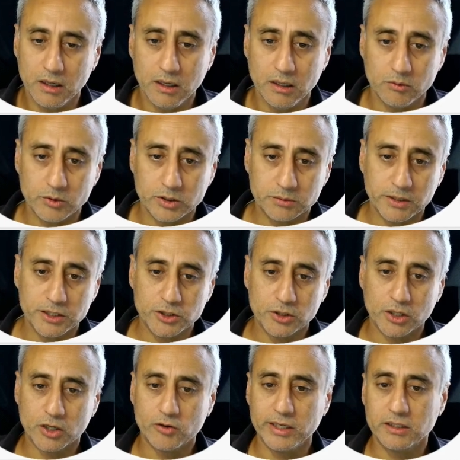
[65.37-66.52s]
which means you can
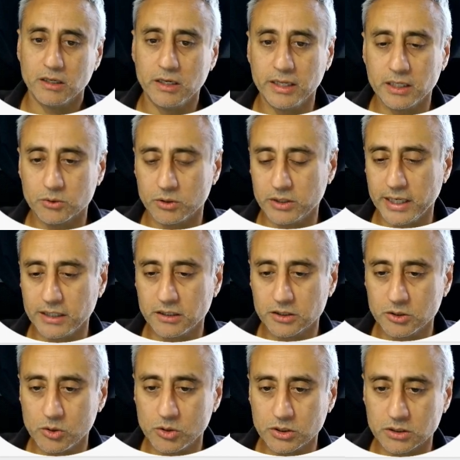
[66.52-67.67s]
create a link to a data
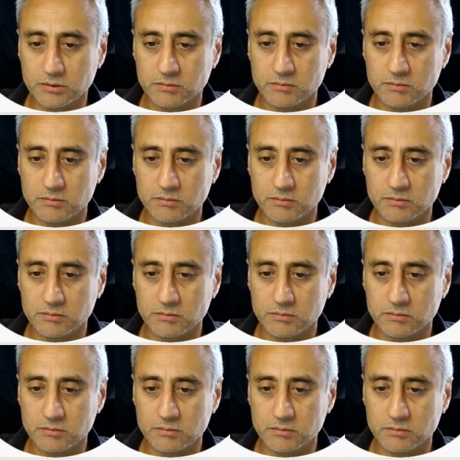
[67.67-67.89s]
source